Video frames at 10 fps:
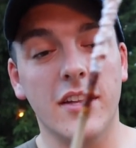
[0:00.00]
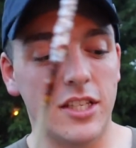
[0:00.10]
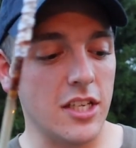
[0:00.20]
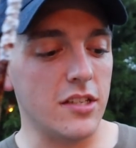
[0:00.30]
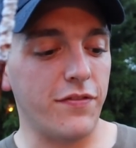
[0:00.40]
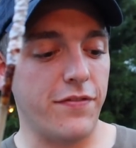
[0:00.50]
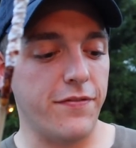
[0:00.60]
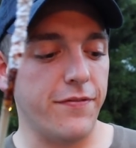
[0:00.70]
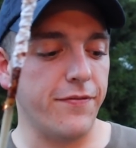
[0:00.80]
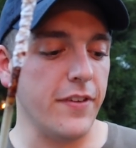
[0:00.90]
This is
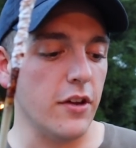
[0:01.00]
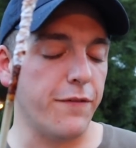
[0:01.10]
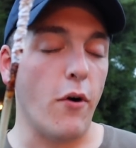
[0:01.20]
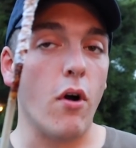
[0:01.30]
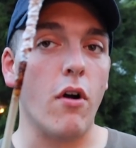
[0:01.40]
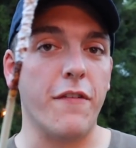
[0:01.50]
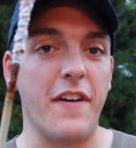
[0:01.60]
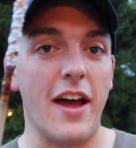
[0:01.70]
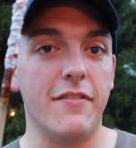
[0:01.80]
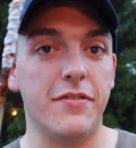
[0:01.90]
either 4 or
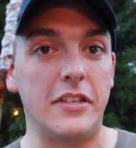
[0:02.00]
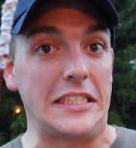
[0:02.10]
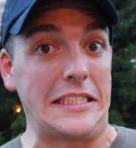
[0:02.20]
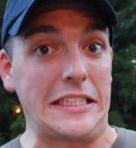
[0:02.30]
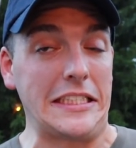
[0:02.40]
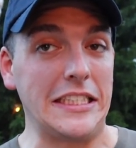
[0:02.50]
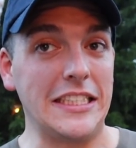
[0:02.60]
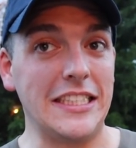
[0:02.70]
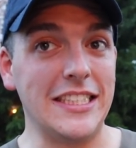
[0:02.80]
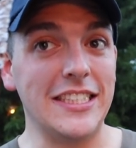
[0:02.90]
5. It's
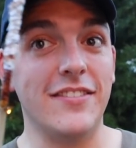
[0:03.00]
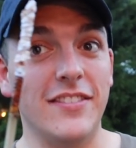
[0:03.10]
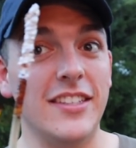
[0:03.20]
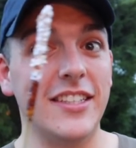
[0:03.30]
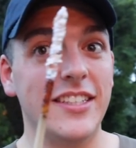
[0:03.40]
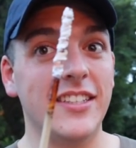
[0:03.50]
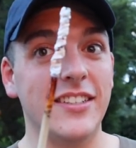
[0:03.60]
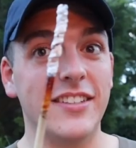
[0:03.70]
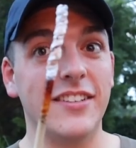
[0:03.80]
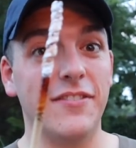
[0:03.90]
5, because I had 3.